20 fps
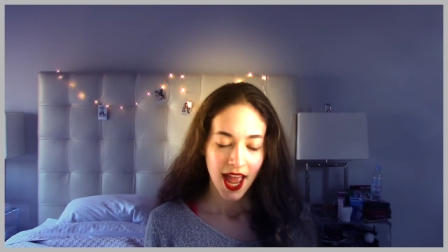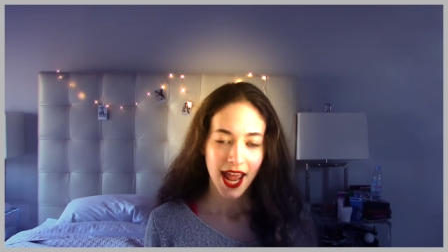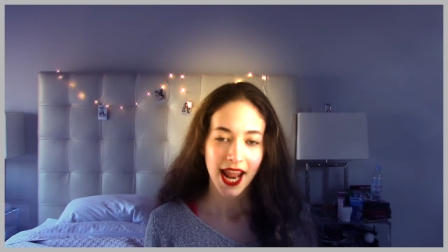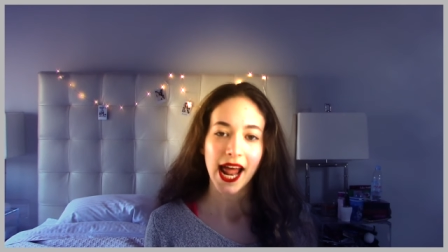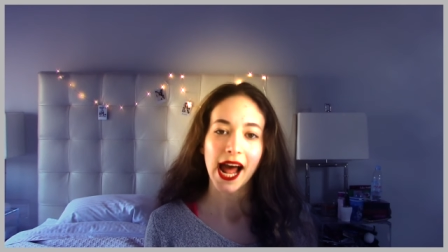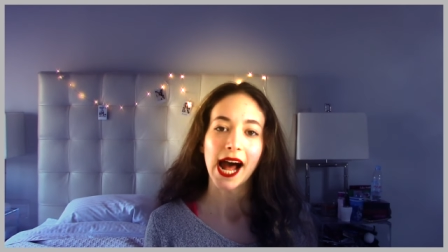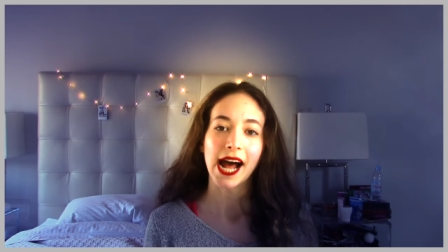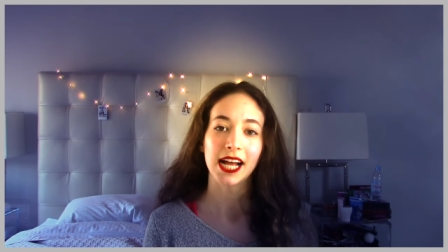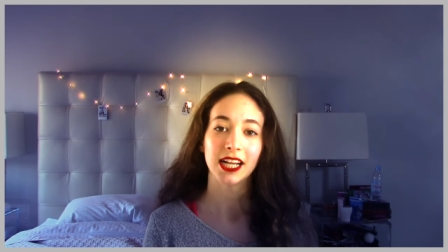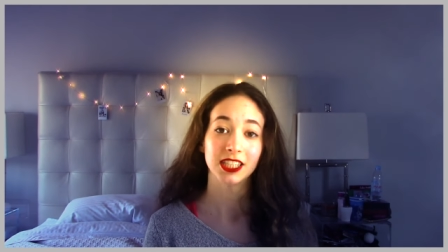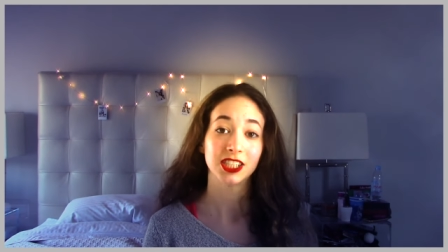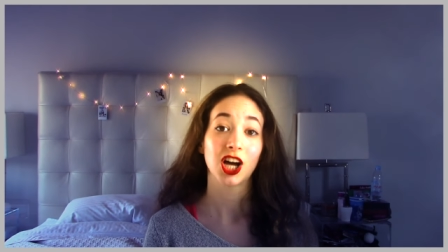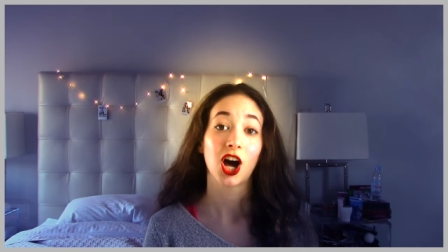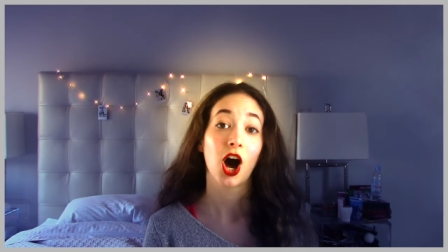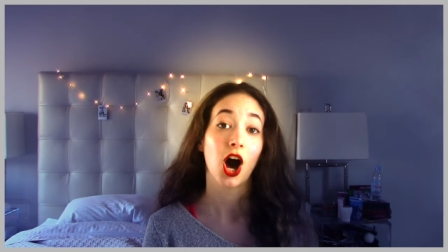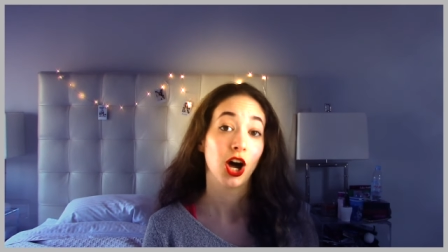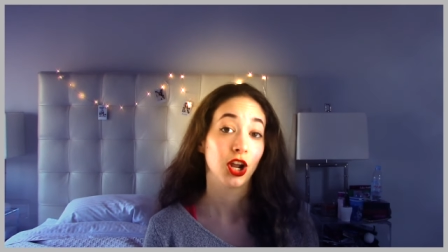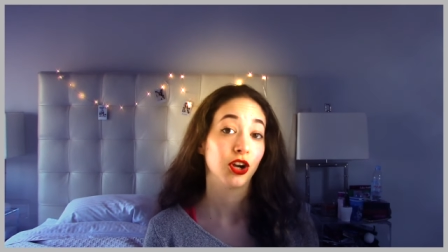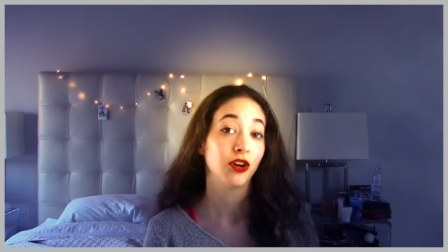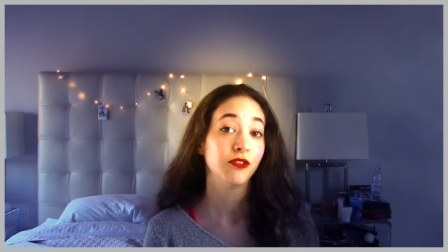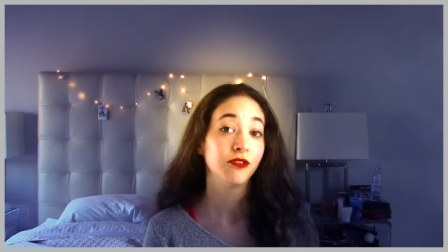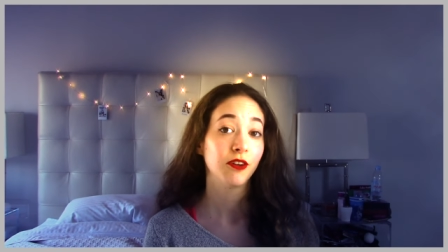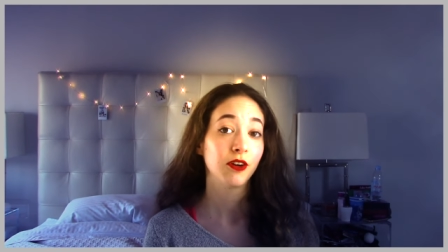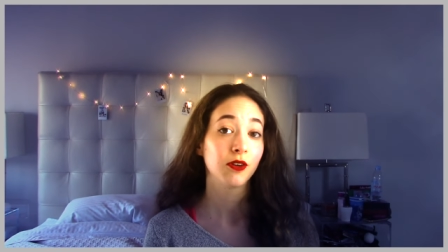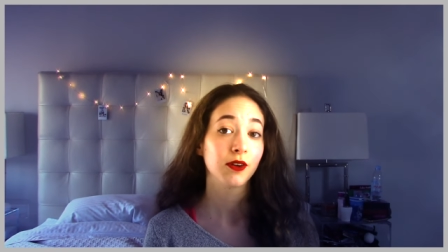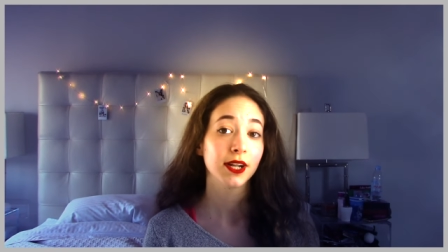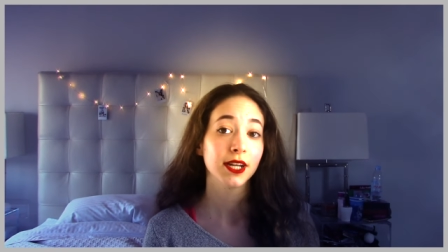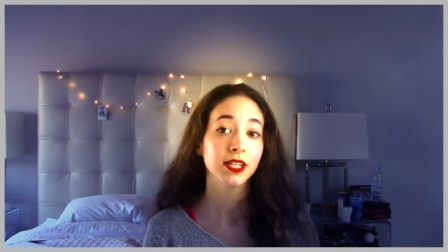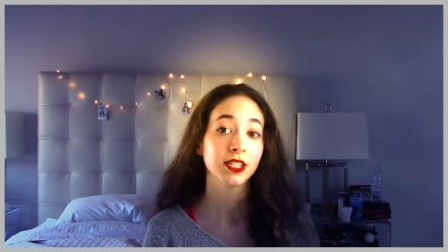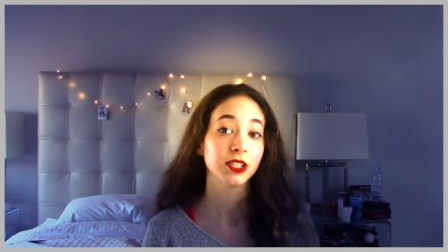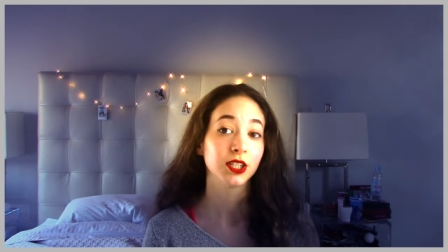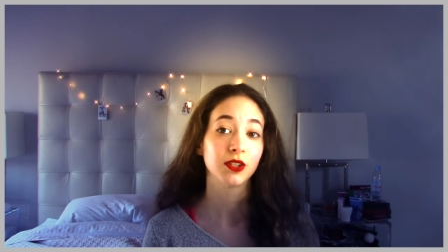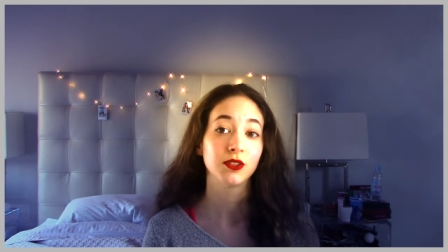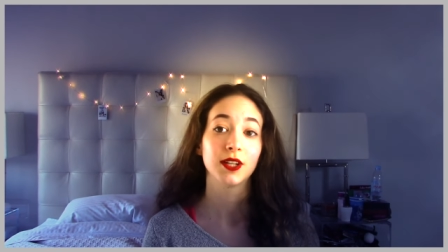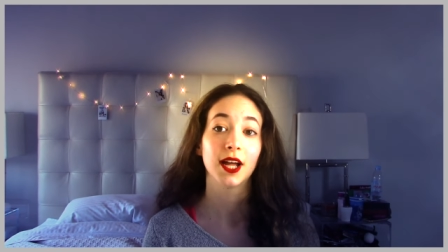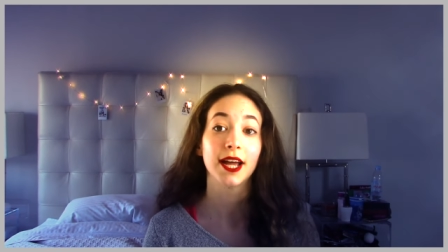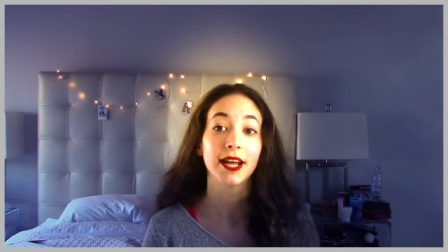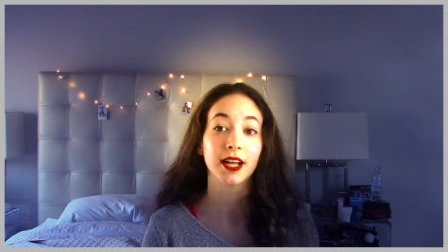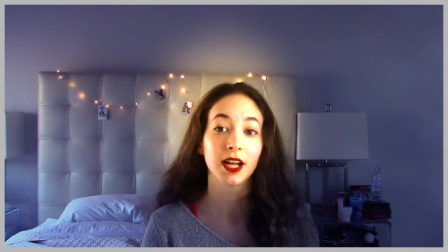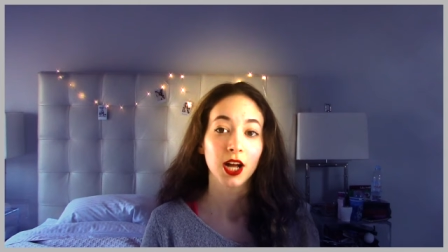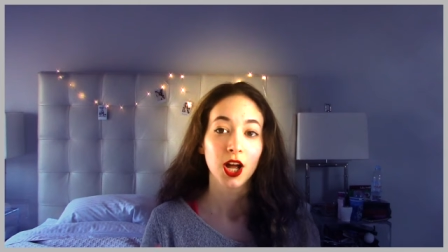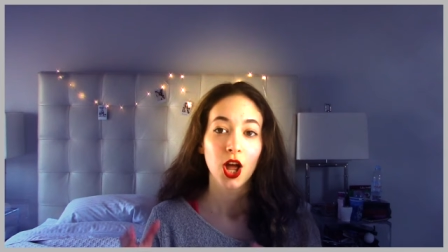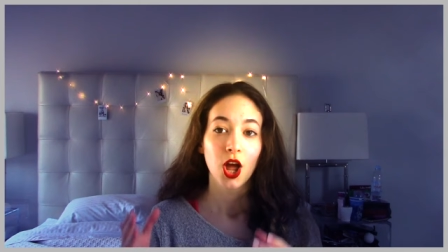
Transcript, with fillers: it has autofocus, so like